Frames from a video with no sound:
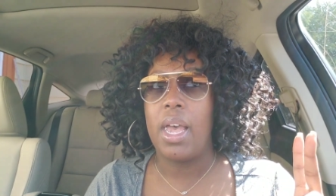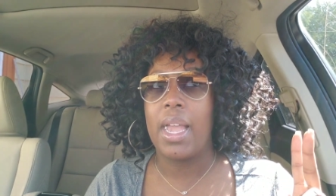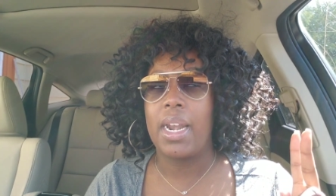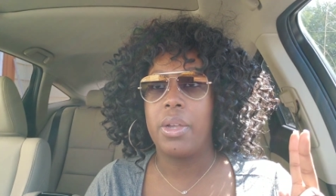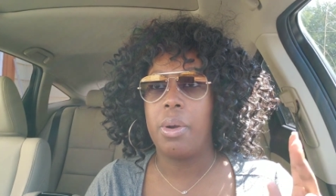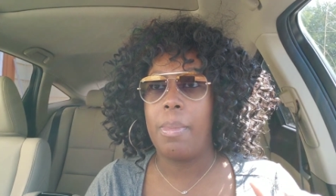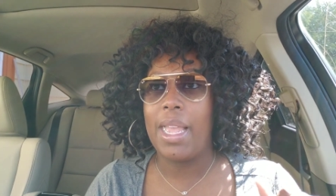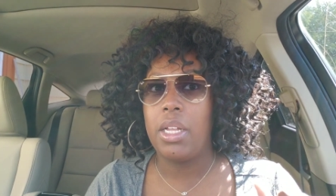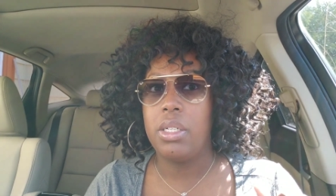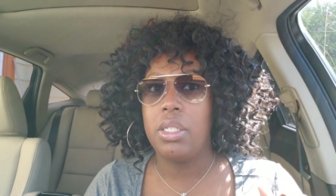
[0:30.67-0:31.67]
I gotta go to
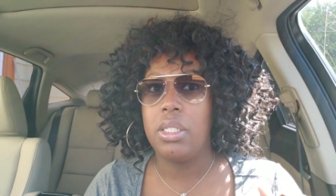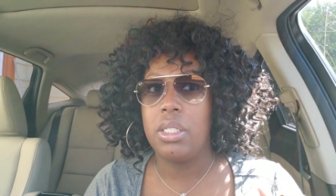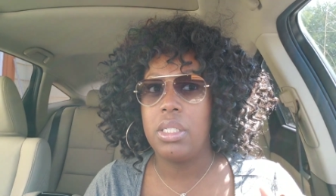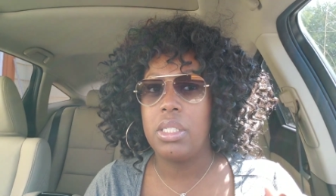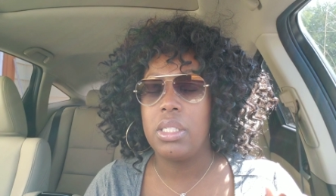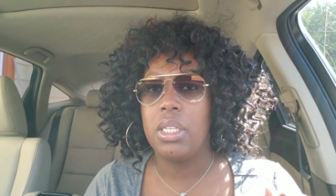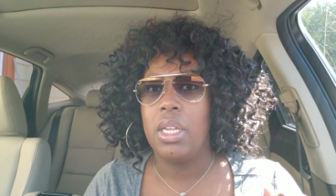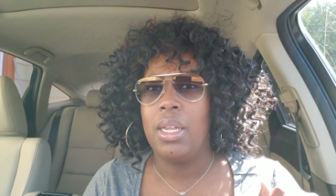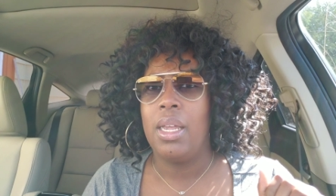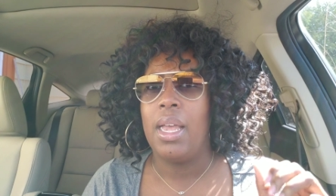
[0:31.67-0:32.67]
Michael's.
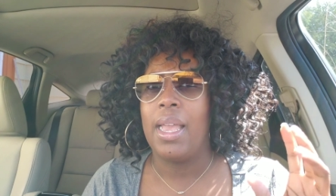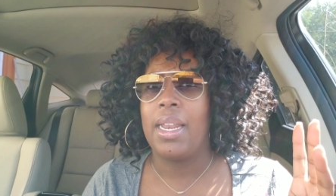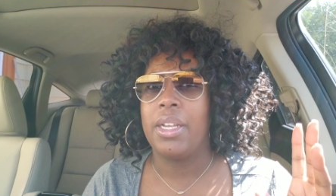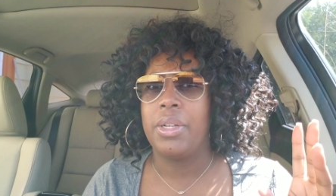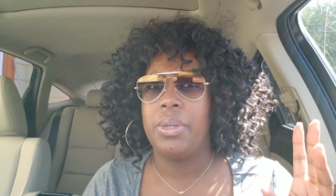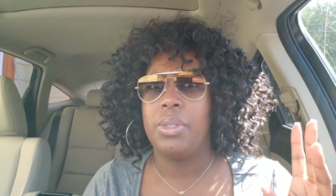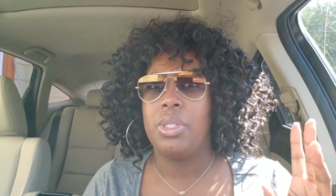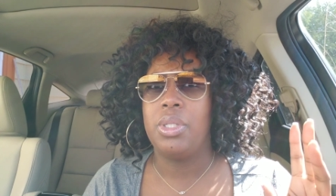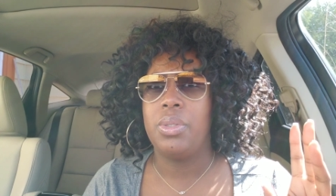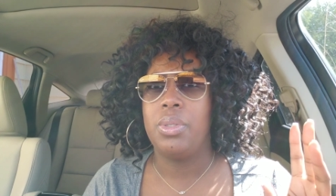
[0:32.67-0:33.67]
I gotta go
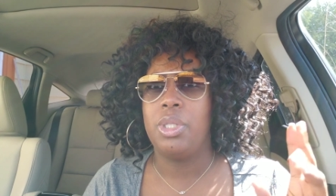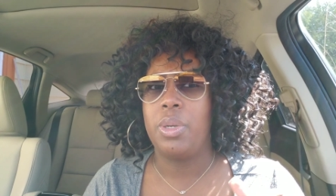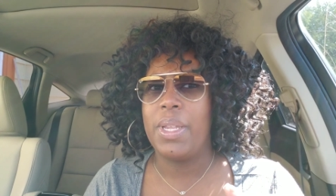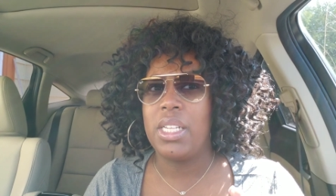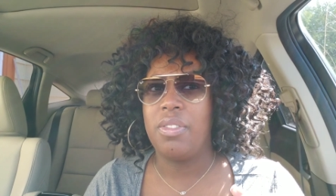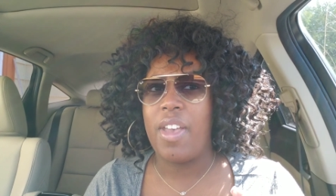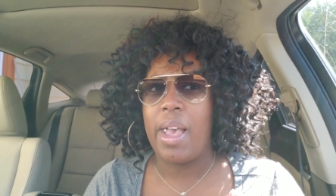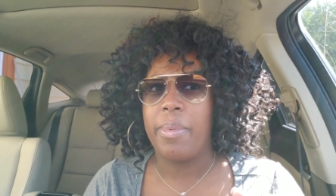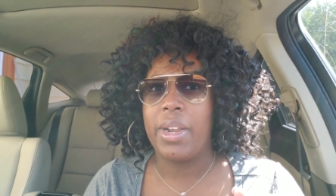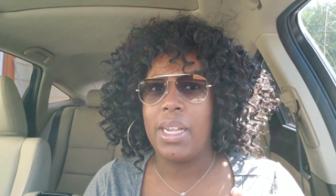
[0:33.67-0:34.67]
to Joann's
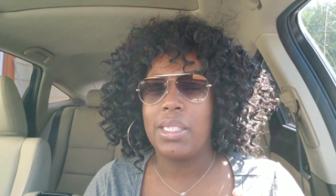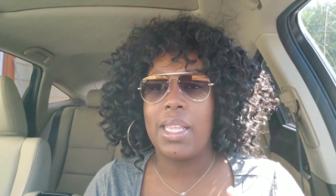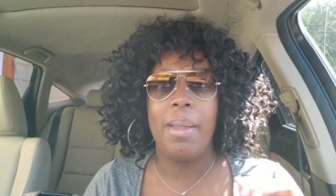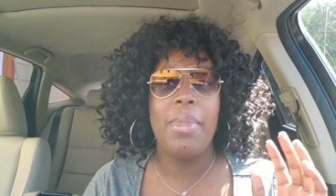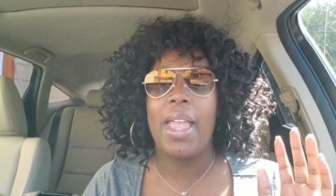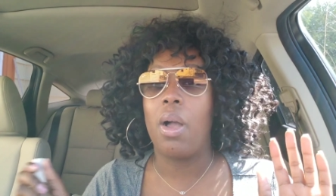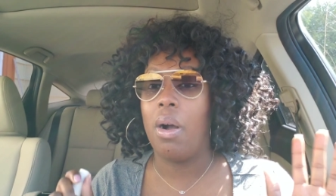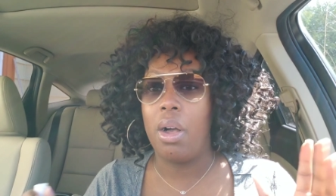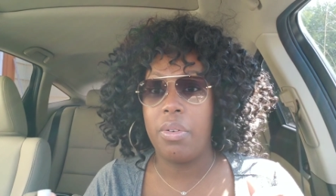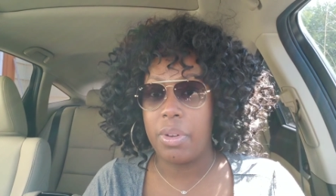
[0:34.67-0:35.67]
Fabrics. I'm like
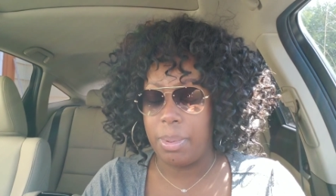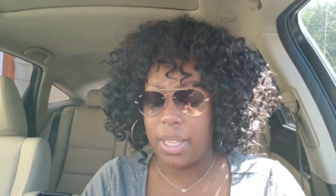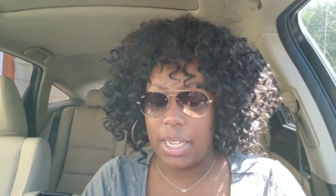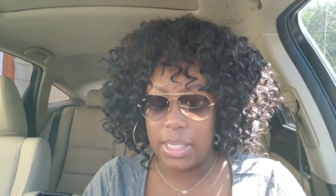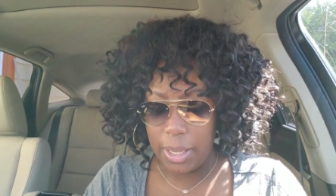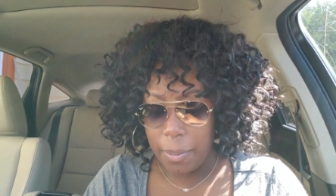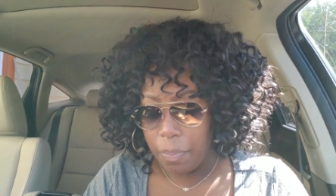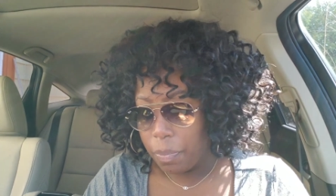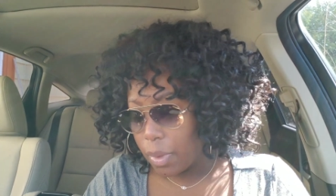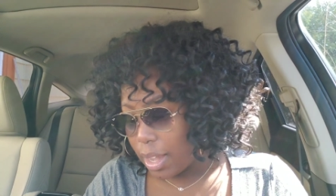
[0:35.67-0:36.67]
all over the place.
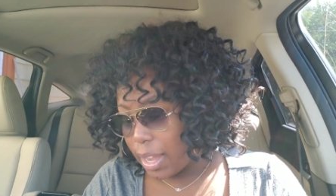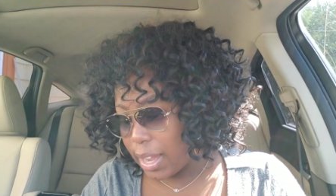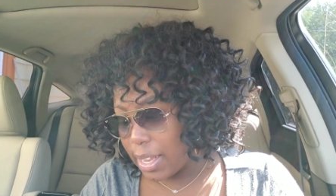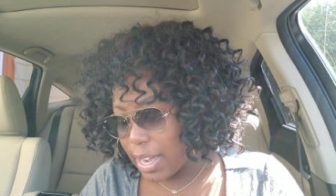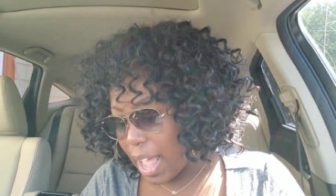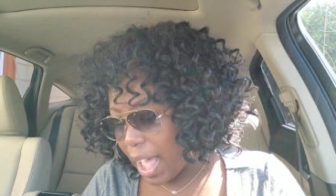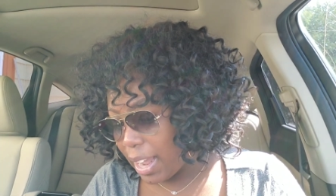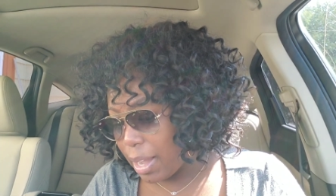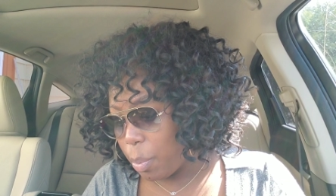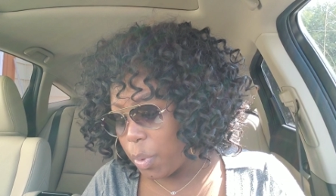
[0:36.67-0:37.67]
And
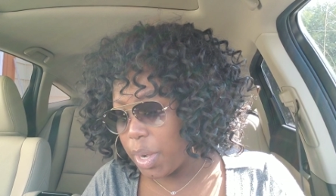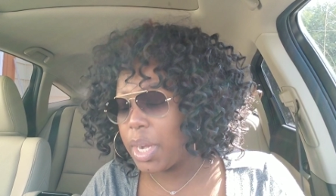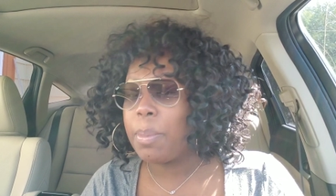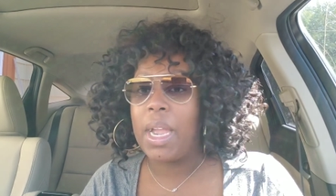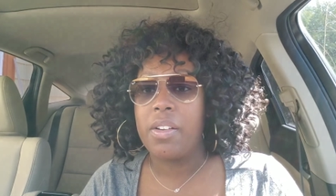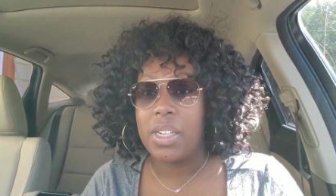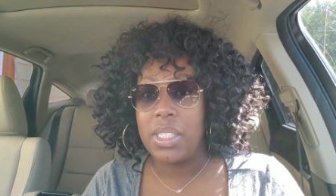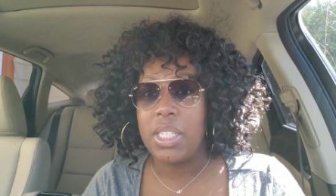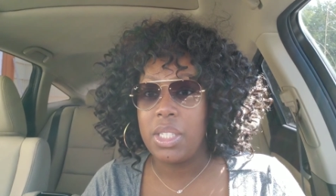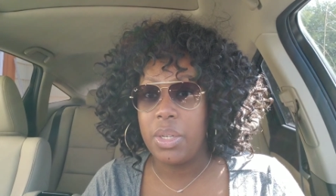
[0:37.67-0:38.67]
I am wearing my
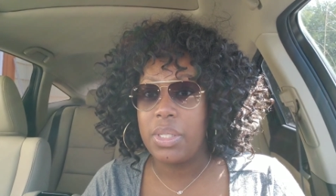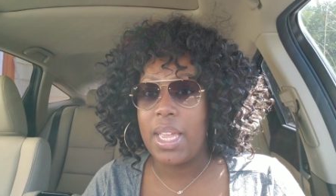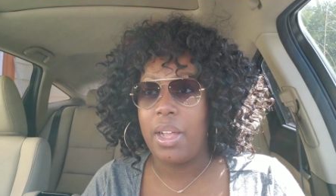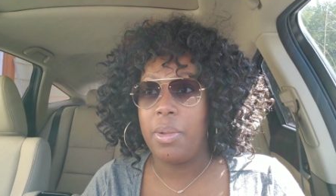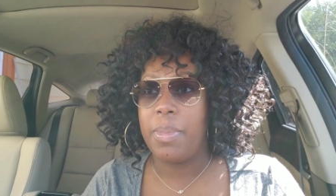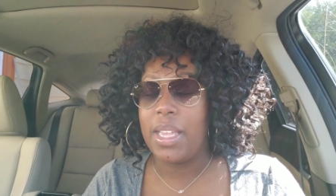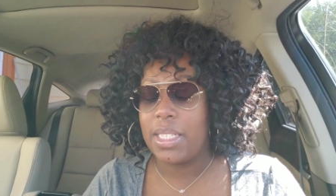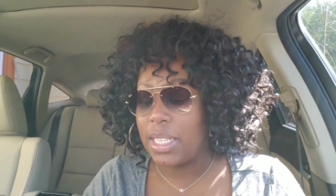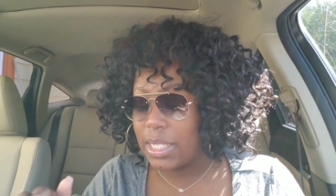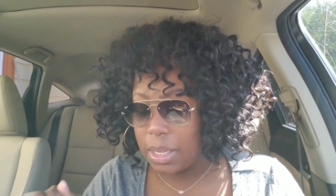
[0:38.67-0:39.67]
crusty toes out
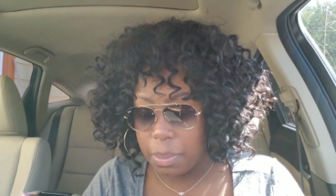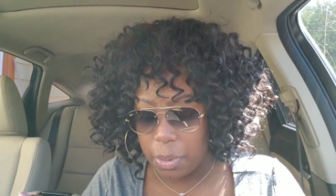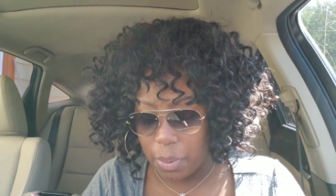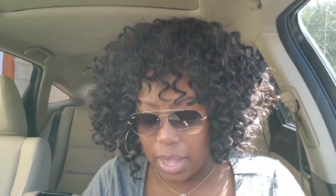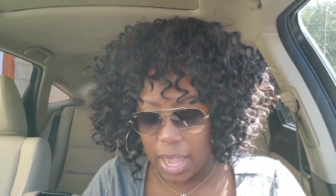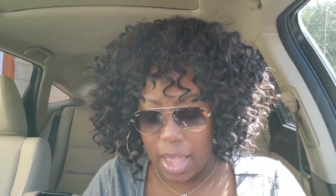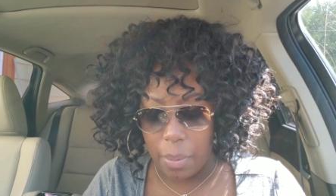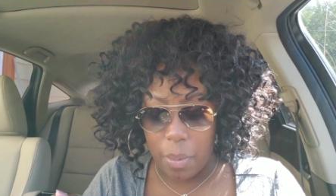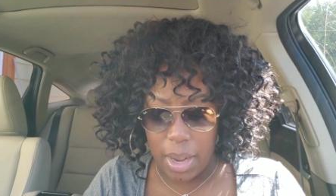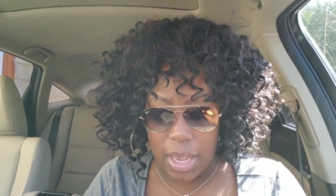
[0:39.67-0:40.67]
because at some point I
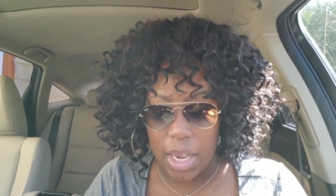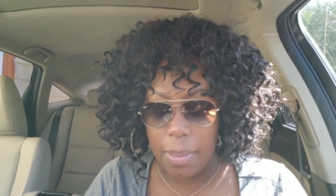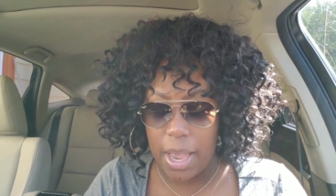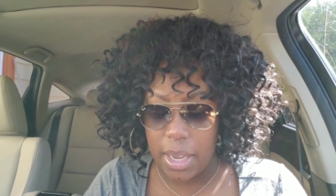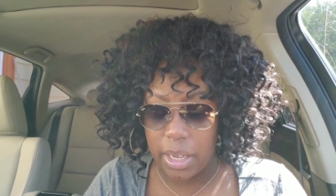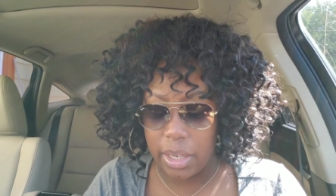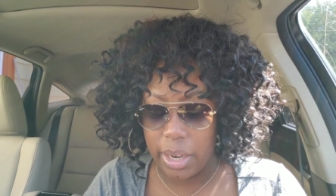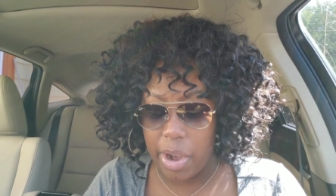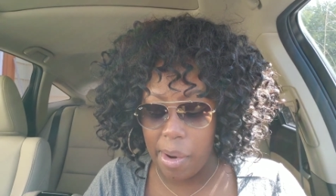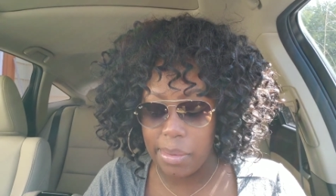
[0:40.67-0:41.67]
want to get a
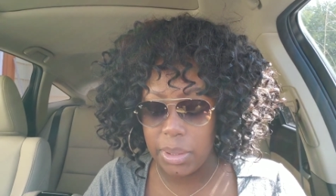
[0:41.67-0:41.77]
pedicure.